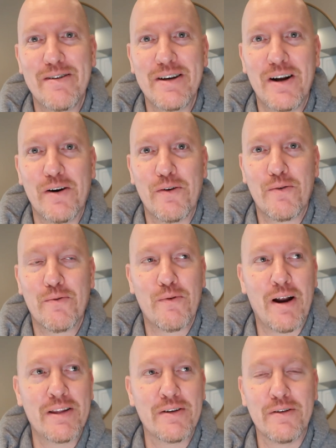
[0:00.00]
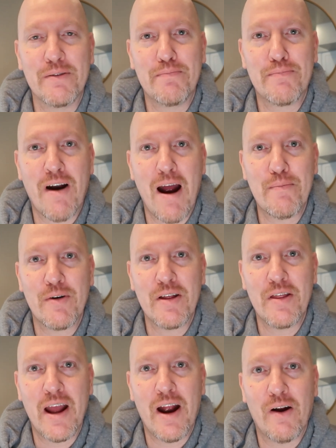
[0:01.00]
you know rental property
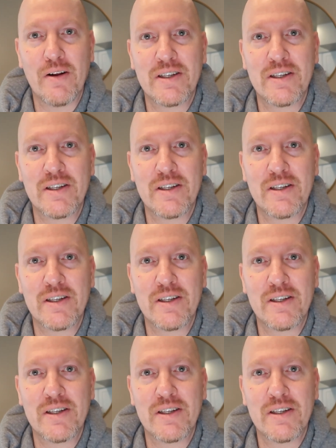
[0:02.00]
there,